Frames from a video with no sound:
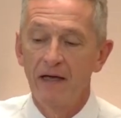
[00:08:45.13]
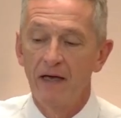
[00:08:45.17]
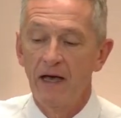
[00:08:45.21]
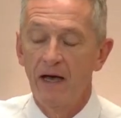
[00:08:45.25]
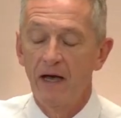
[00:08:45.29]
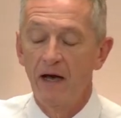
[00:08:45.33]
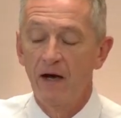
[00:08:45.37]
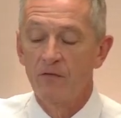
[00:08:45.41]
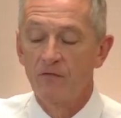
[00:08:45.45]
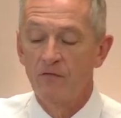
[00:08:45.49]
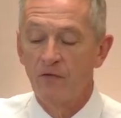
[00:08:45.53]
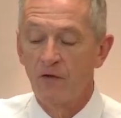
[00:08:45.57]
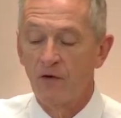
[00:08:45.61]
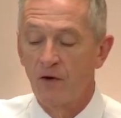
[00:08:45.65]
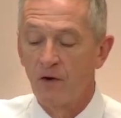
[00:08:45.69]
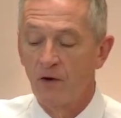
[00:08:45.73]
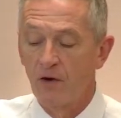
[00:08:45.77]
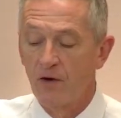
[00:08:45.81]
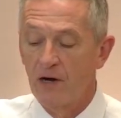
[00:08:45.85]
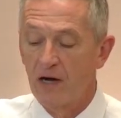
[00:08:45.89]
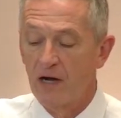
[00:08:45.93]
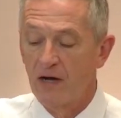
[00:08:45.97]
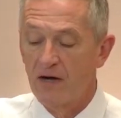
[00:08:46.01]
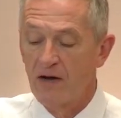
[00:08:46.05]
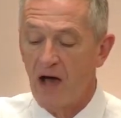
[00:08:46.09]
Uh, for
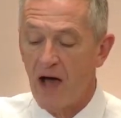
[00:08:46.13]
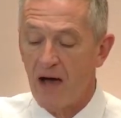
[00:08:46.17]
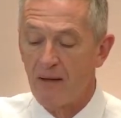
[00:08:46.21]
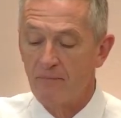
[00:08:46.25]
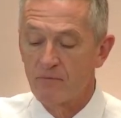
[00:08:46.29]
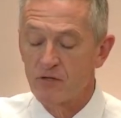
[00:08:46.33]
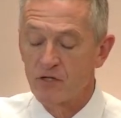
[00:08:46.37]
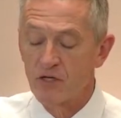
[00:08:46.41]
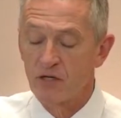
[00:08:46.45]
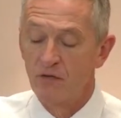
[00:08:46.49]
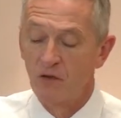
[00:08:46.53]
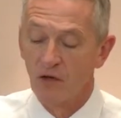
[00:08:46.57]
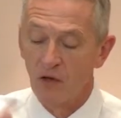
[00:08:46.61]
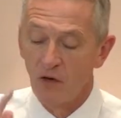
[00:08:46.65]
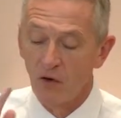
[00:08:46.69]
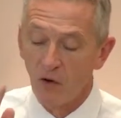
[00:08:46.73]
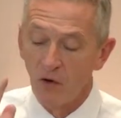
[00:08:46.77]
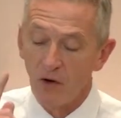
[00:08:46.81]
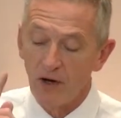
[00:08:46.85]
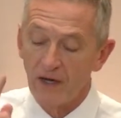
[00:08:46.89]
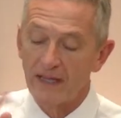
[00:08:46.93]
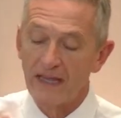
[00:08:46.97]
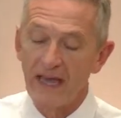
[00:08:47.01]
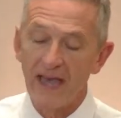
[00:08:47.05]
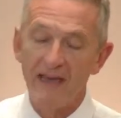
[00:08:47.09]
her adoption, the
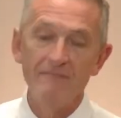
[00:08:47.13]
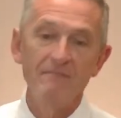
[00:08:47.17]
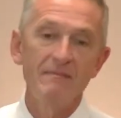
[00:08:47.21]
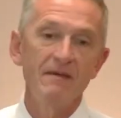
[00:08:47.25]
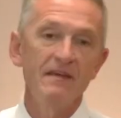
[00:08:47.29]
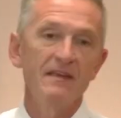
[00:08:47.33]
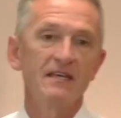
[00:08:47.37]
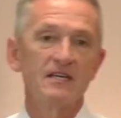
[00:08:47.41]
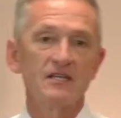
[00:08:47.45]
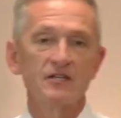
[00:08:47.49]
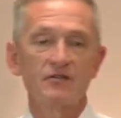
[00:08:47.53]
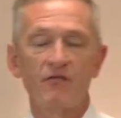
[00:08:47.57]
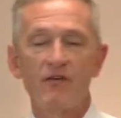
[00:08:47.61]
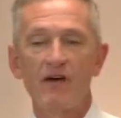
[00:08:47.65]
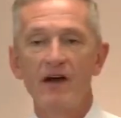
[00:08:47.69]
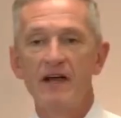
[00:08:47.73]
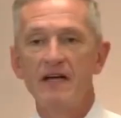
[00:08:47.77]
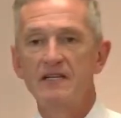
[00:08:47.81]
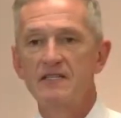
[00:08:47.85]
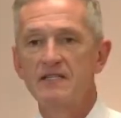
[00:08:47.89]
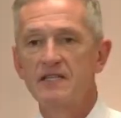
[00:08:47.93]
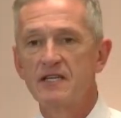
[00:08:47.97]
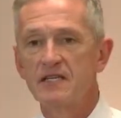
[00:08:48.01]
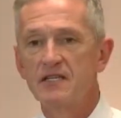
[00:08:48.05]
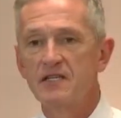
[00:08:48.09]
Lord gave me this
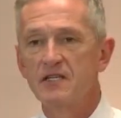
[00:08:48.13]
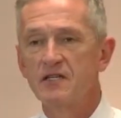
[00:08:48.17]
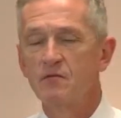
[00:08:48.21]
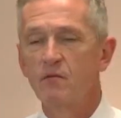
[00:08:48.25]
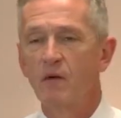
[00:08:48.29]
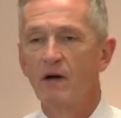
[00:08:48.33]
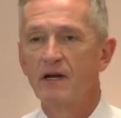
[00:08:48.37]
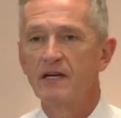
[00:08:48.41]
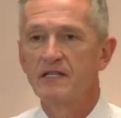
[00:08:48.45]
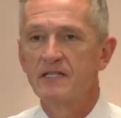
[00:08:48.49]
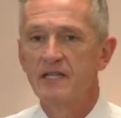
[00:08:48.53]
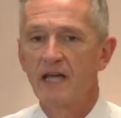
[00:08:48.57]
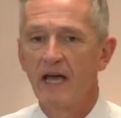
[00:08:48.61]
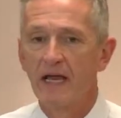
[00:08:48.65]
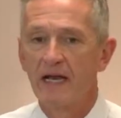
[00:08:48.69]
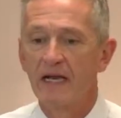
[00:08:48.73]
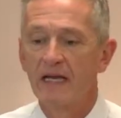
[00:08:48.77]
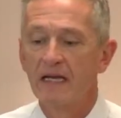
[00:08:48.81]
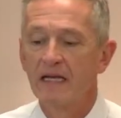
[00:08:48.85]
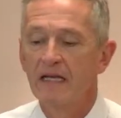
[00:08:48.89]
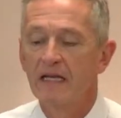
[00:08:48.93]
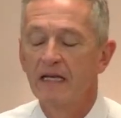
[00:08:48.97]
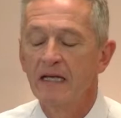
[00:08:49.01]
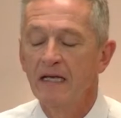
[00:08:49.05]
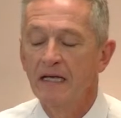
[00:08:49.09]
phrase. This is what He said.
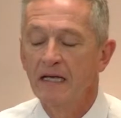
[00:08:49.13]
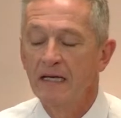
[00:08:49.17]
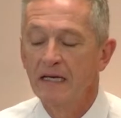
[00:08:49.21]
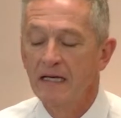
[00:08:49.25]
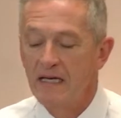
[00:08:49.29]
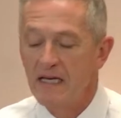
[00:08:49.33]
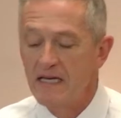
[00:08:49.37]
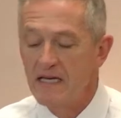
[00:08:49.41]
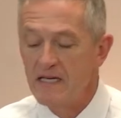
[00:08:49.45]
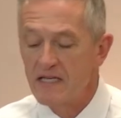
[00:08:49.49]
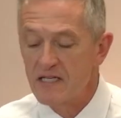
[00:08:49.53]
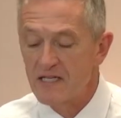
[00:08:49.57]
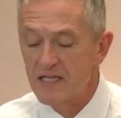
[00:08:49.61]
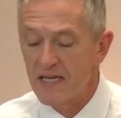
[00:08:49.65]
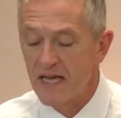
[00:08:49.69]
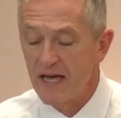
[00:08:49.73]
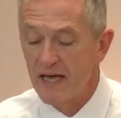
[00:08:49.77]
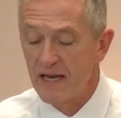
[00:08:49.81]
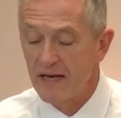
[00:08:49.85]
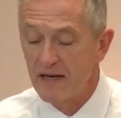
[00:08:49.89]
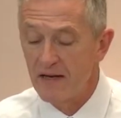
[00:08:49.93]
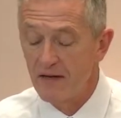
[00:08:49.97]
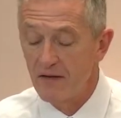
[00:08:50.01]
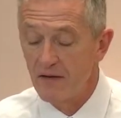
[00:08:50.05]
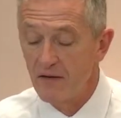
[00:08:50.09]
He
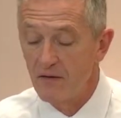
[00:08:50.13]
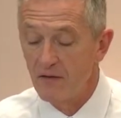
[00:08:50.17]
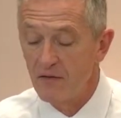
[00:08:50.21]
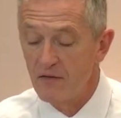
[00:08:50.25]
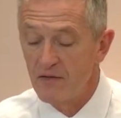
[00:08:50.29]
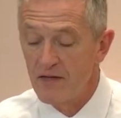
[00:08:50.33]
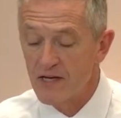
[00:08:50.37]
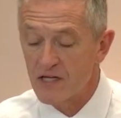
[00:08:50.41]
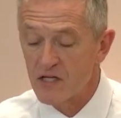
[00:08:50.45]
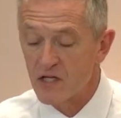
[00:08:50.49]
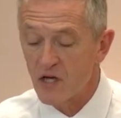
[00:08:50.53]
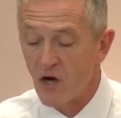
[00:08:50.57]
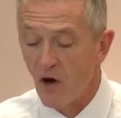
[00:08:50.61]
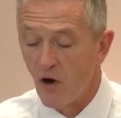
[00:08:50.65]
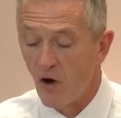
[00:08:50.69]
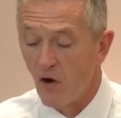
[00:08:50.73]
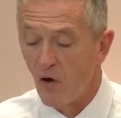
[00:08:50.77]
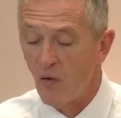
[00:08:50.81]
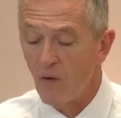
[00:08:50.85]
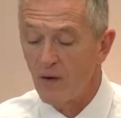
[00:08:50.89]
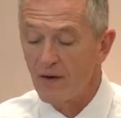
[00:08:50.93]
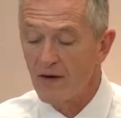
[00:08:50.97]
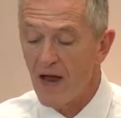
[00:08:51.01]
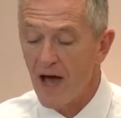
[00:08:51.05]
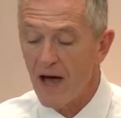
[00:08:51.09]
said, this
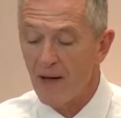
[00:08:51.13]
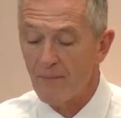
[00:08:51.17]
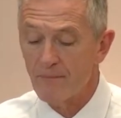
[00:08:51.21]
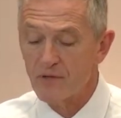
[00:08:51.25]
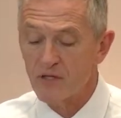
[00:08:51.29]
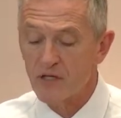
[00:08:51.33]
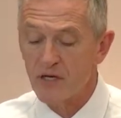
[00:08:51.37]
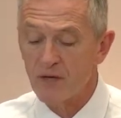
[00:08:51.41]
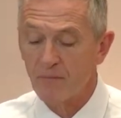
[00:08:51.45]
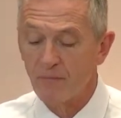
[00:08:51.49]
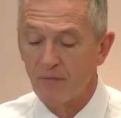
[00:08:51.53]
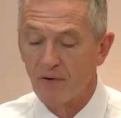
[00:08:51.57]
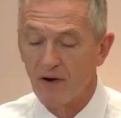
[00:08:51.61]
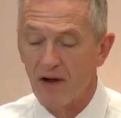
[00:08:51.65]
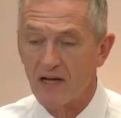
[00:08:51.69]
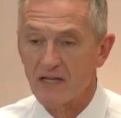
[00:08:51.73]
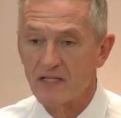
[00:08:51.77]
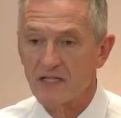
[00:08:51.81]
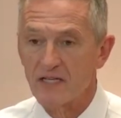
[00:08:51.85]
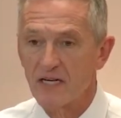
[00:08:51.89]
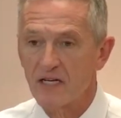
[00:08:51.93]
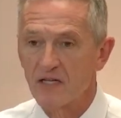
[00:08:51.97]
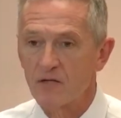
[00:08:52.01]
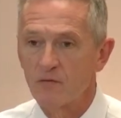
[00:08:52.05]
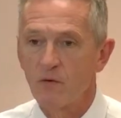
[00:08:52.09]
whole adoption
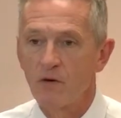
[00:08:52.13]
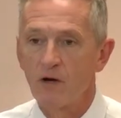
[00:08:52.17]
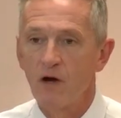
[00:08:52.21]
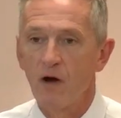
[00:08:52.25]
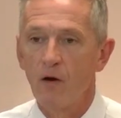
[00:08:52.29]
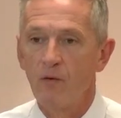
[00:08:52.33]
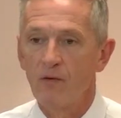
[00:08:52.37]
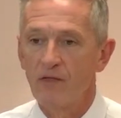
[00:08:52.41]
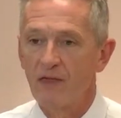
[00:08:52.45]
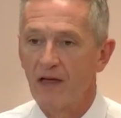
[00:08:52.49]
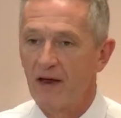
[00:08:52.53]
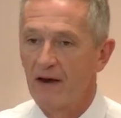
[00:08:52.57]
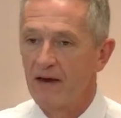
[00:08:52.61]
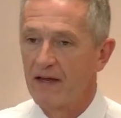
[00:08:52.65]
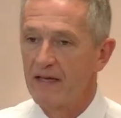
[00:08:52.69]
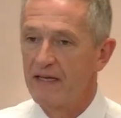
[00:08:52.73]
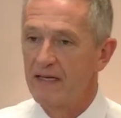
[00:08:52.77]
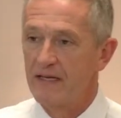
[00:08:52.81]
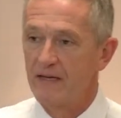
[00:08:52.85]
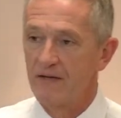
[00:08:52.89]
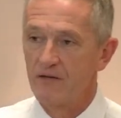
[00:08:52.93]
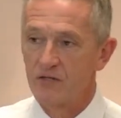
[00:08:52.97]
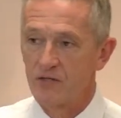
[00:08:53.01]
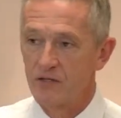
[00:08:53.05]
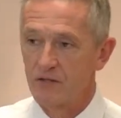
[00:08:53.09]
process will go without a
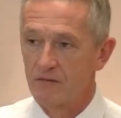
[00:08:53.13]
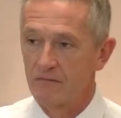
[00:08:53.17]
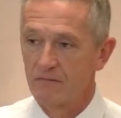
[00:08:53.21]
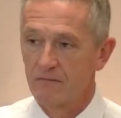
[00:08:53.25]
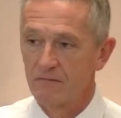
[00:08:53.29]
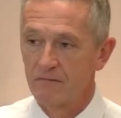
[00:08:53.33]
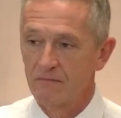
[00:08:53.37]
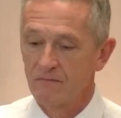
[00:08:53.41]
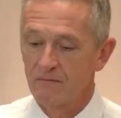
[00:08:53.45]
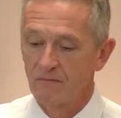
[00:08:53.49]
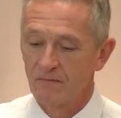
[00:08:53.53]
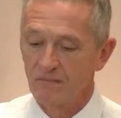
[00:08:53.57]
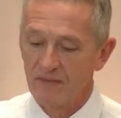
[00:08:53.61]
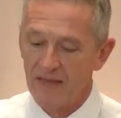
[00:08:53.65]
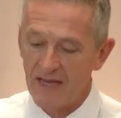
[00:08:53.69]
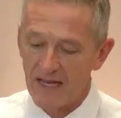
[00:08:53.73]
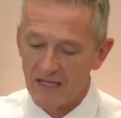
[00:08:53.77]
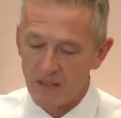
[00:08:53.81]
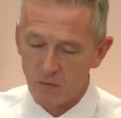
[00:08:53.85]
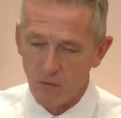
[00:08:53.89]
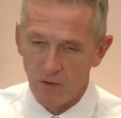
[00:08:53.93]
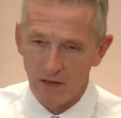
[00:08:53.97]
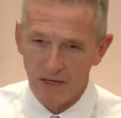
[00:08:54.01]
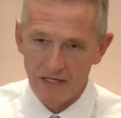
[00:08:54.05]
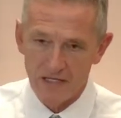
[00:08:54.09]
hitch.
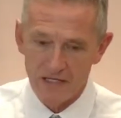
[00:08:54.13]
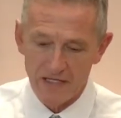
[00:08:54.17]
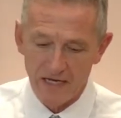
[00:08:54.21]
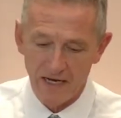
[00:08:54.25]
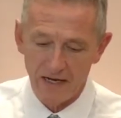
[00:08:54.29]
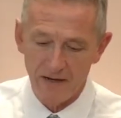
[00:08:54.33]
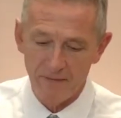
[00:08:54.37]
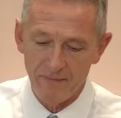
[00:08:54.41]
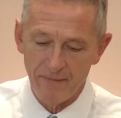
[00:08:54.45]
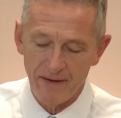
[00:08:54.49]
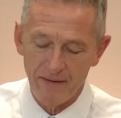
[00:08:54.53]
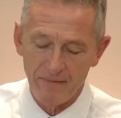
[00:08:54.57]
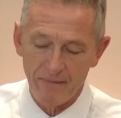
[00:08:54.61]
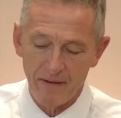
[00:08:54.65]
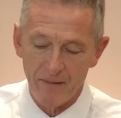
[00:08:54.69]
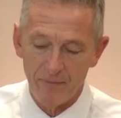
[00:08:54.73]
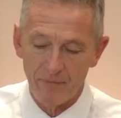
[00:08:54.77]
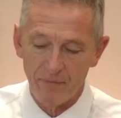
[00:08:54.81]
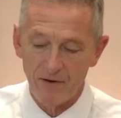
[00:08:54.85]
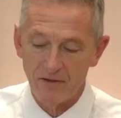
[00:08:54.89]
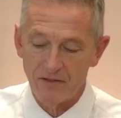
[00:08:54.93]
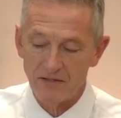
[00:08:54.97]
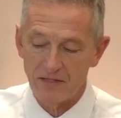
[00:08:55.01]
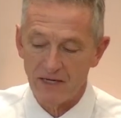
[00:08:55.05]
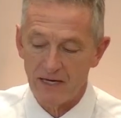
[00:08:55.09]
That's what He said to me in my
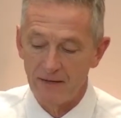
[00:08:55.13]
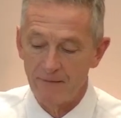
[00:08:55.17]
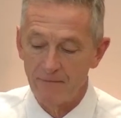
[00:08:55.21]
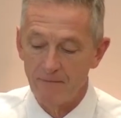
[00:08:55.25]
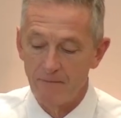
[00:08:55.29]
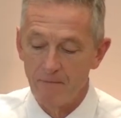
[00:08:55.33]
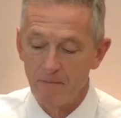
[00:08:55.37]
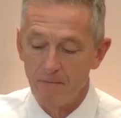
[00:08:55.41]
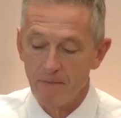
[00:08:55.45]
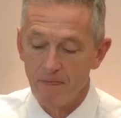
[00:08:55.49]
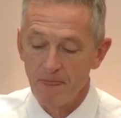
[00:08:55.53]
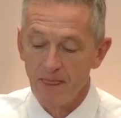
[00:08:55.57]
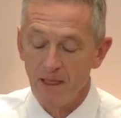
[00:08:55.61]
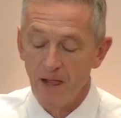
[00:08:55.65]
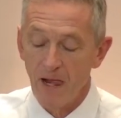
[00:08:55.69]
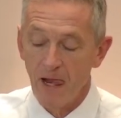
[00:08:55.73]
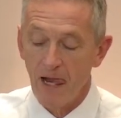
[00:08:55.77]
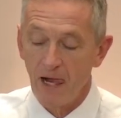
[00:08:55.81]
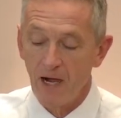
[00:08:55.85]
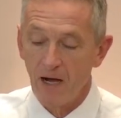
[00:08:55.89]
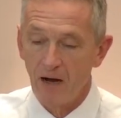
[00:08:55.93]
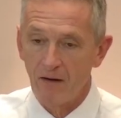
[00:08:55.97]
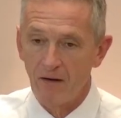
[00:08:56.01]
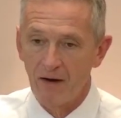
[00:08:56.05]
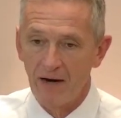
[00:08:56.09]
prayer time.
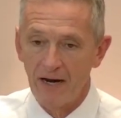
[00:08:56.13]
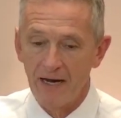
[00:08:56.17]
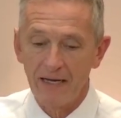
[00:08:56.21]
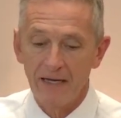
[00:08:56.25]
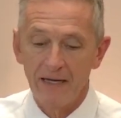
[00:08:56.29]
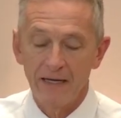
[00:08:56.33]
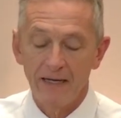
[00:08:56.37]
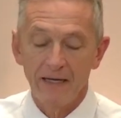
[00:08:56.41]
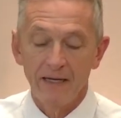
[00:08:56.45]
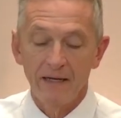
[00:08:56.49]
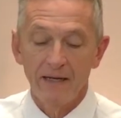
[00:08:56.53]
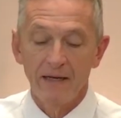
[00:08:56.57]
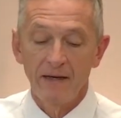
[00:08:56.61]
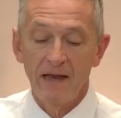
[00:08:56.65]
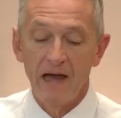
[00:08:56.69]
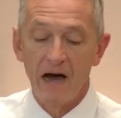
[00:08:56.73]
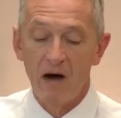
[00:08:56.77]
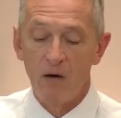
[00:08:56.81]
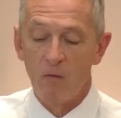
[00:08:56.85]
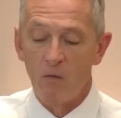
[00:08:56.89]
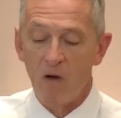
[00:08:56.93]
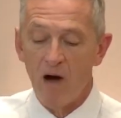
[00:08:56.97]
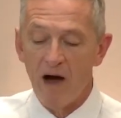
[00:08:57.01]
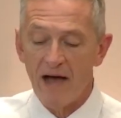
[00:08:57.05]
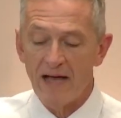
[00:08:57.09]
All right? Now,
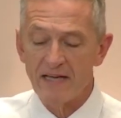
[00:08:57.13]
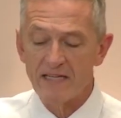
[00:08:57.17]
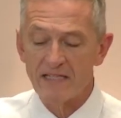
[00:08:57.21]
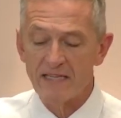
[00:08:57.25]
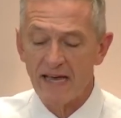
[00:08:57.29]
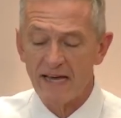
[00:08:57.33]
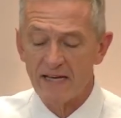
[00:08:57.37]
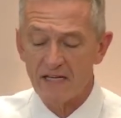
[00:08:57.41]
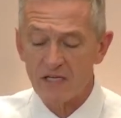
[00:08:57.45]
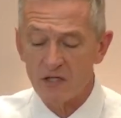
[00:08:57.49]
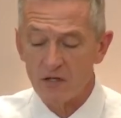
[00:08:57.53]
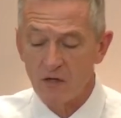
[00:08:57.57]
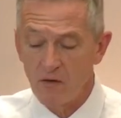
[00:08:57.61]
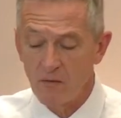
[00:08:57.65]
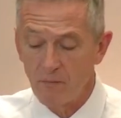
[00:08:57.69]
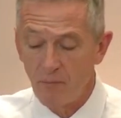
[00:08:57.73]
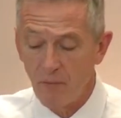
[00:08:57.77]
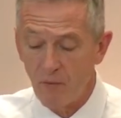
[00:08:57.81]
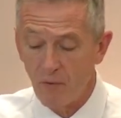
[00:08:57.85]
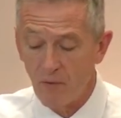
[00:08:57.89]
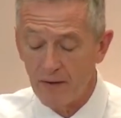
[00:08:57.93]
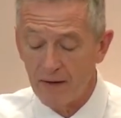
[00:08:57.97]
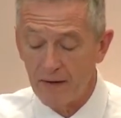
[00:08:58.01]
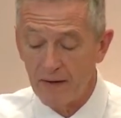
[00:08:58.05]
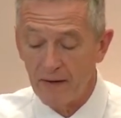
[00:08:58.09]
why is that so
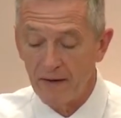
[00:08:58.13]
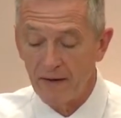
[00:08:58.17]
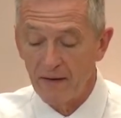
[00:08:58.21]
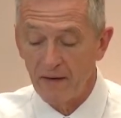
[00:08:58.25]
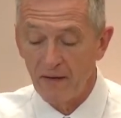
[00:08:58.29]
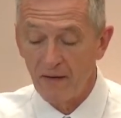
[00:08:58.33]
important?